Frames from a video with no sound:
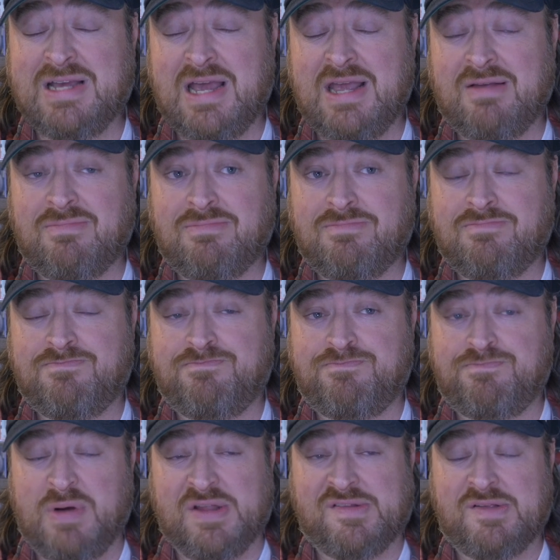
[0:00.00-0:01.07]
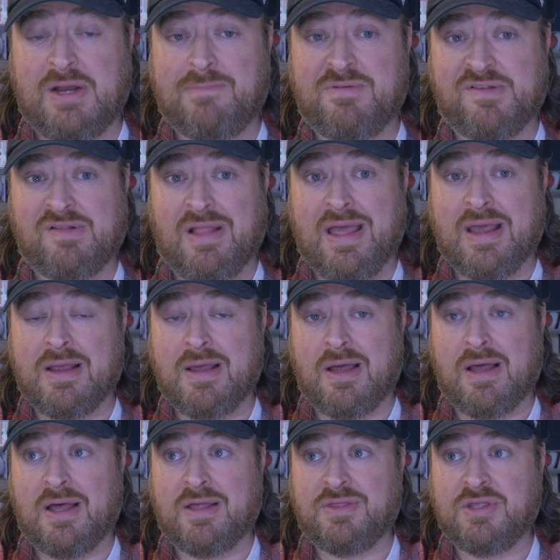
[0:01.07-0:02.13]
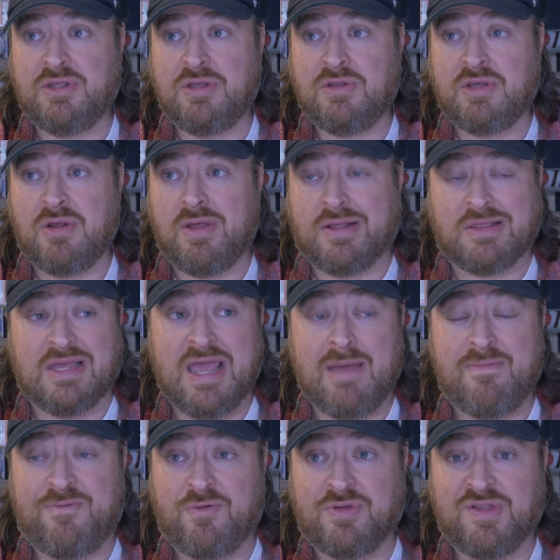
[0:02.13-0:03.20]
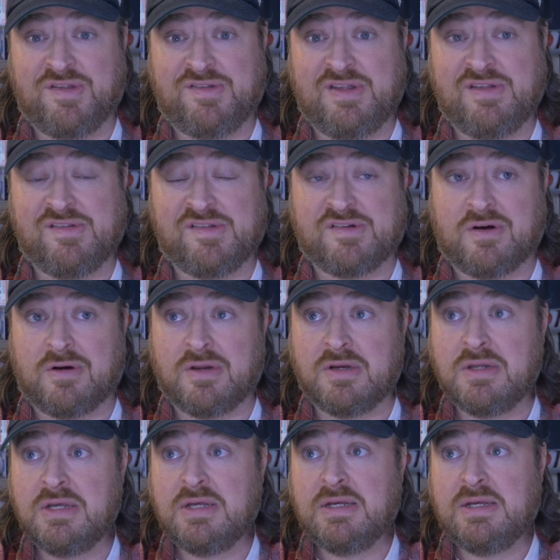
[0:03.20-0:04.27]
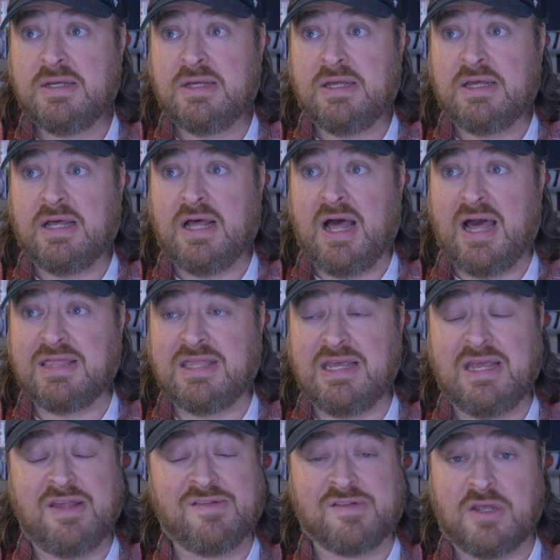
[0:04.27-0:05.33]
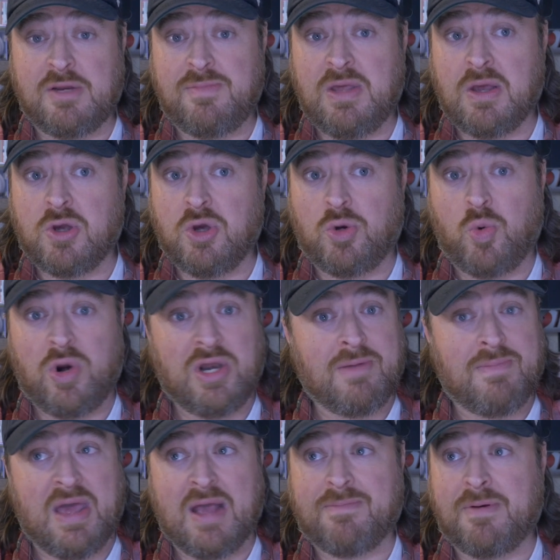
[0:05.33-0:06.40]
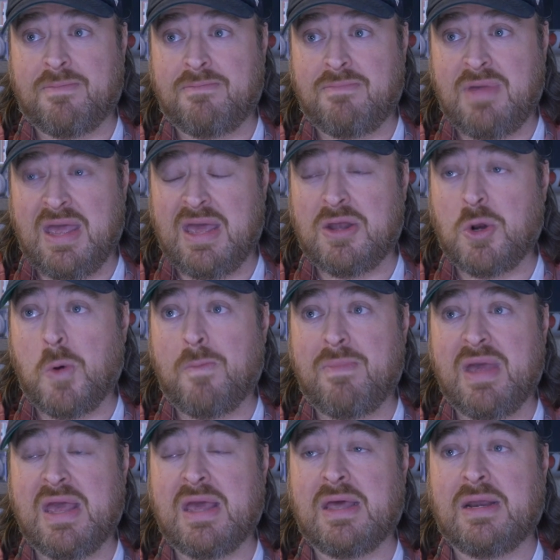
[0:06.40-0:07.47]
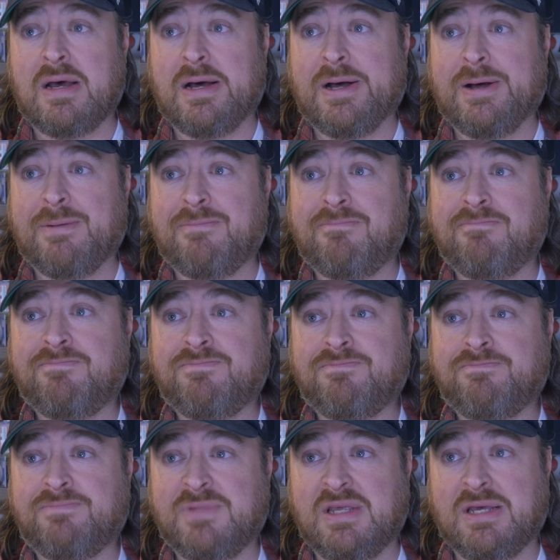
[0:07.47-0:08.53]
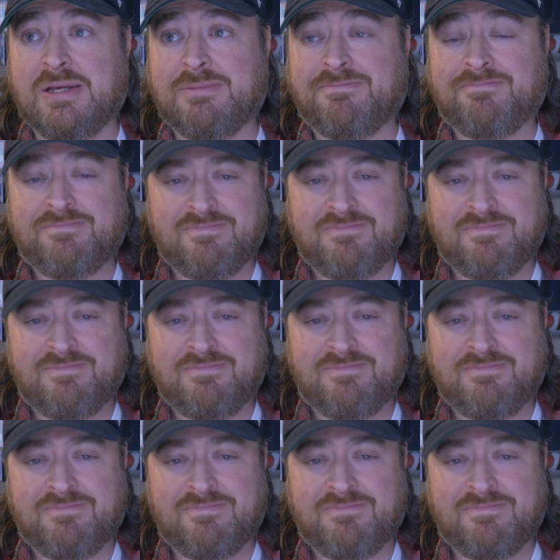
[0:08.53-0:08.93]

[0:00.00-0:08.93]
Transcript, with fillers: guy busted up his leg uh, the you know like the game before the season started. I think he's going to be a good running back, but man, oh man, um, yeah